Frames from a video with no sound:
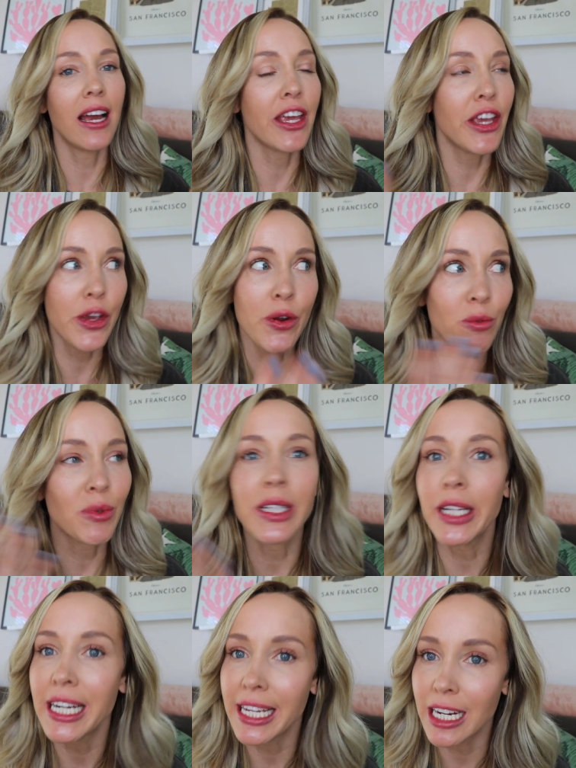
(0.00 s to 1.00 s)
you're
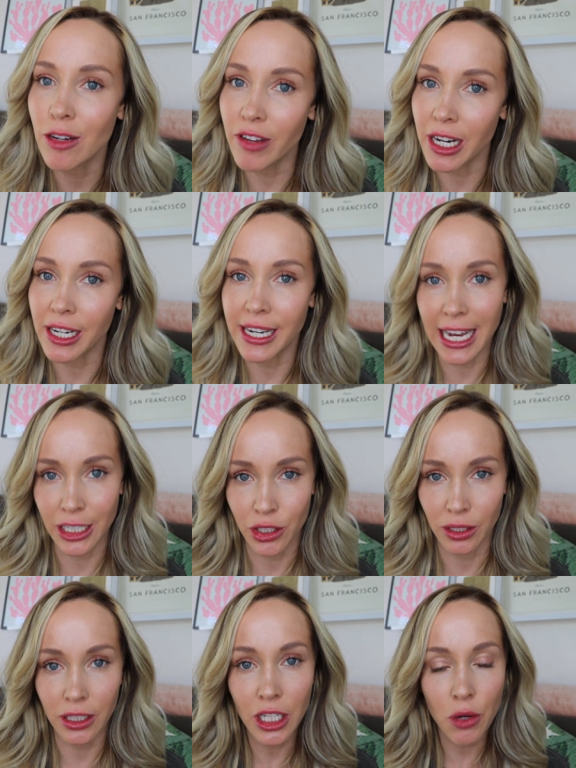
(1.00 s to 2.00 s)
really gonna get a very
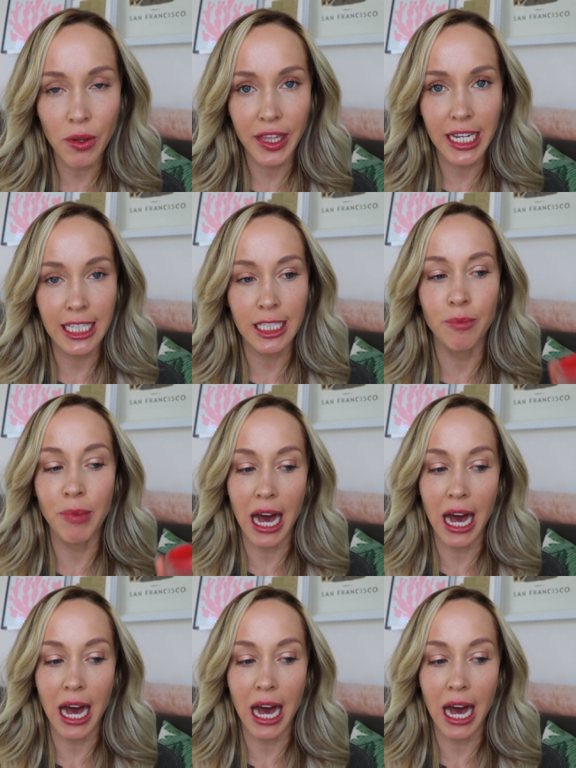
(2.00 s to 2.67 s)
natural look with this,